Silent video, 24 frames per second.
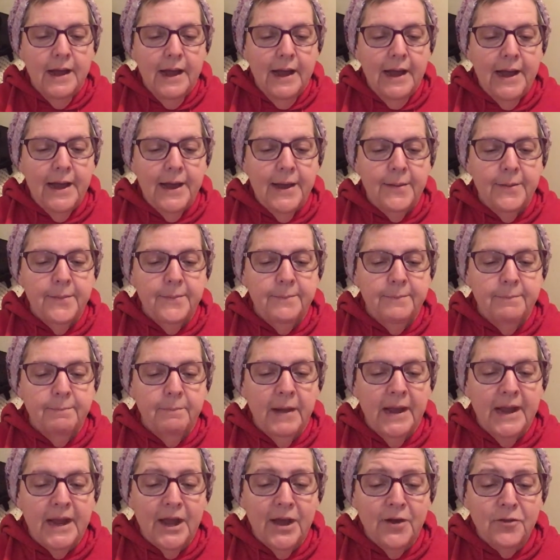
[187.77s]

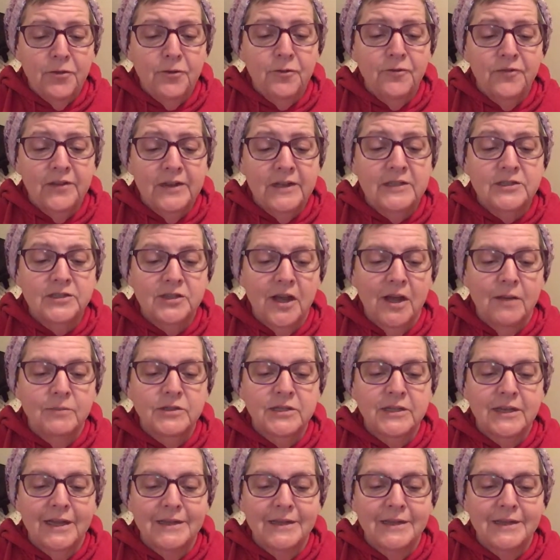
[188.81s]
My other finished object,